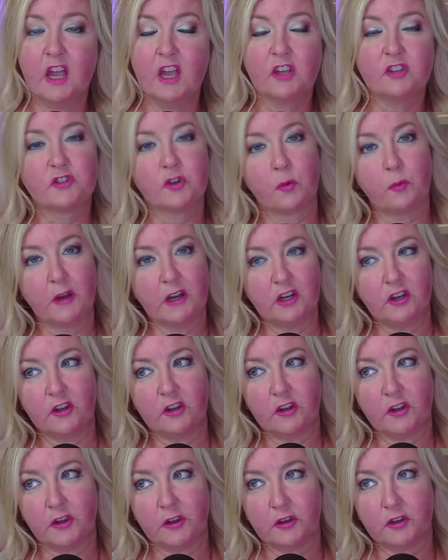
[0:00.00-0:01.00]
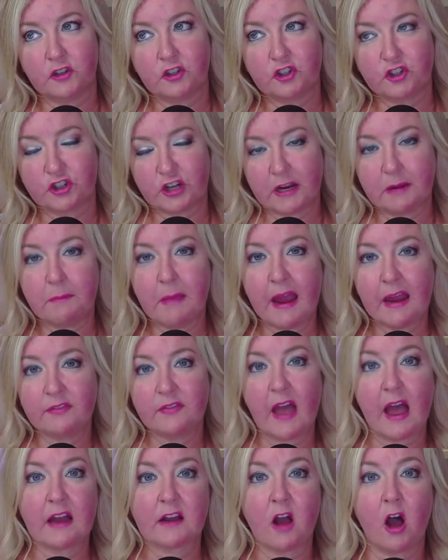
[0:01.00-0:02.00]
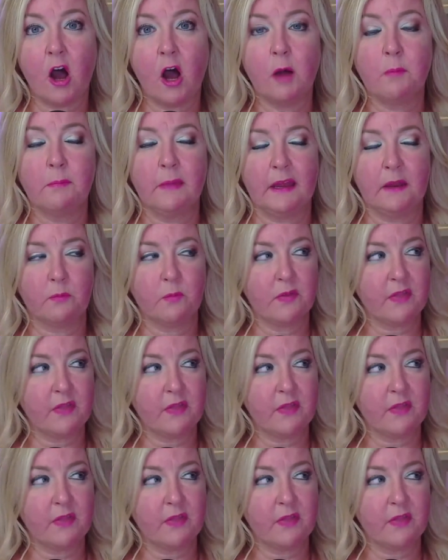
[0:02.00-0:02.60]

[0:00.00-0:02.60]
So when she made that comment,